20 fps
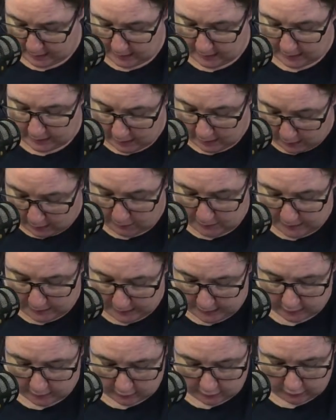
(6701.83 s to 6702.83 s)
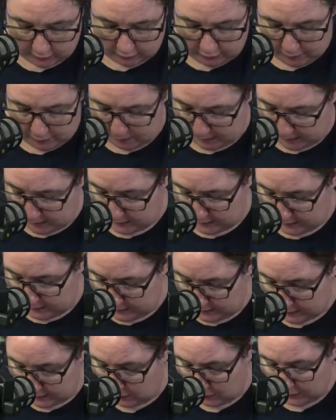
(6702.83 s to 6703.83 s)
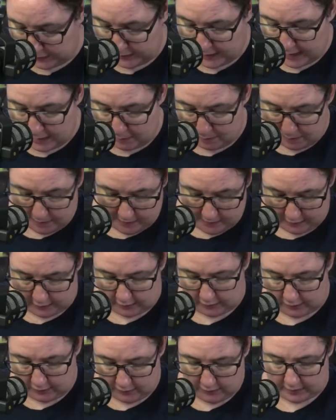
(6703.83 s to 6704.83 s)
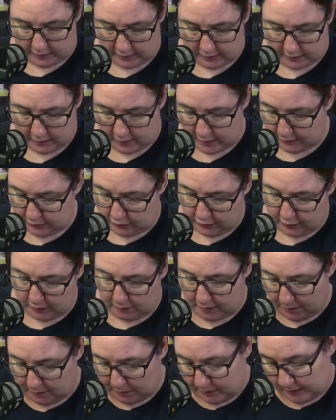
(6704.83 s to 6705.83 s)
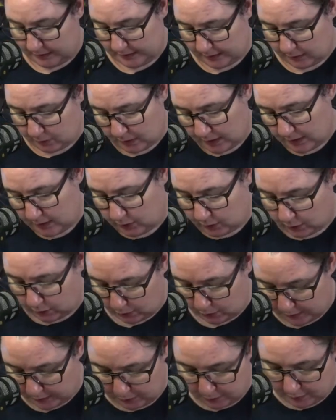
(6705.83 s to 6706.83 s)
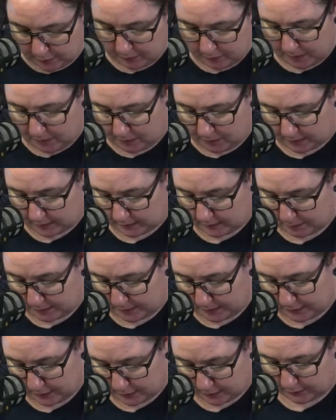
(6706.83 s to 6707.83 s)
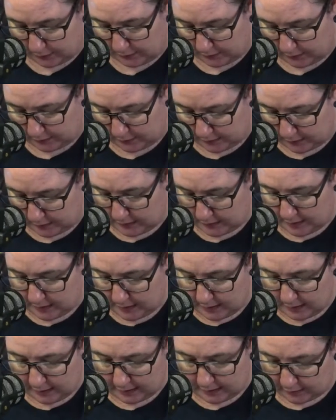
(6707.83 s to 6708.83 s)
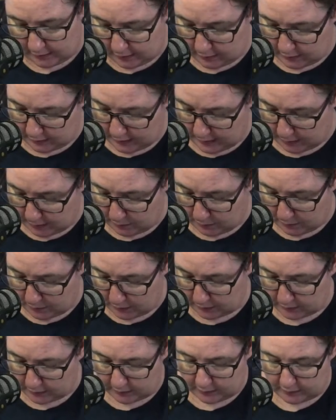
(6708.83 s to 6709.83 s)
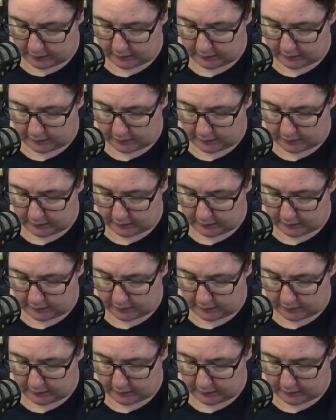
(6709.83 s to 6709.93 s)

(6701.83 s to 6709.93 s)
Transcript: I will need to look through because these are not in any particular order. I assumed I were the little ones all the way through to the big ones, but no, that's not how it works.